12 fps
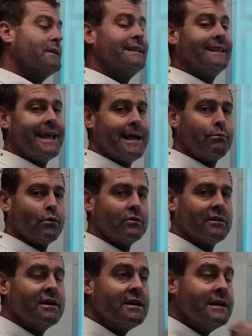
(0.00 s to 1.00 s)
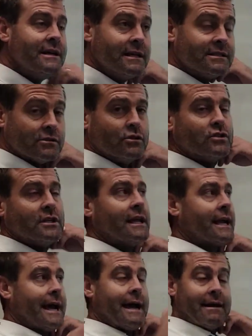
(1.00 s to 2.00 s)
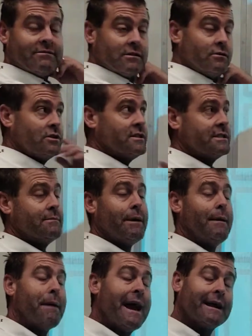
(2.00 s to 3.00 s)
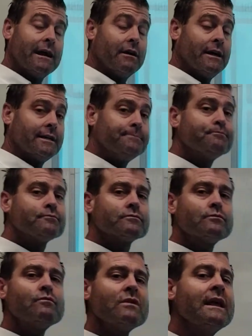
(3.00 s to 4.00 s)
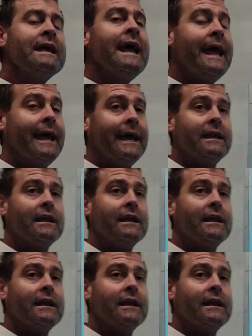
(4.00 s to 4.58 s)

labeled solution. Like I have solutions in my back area, and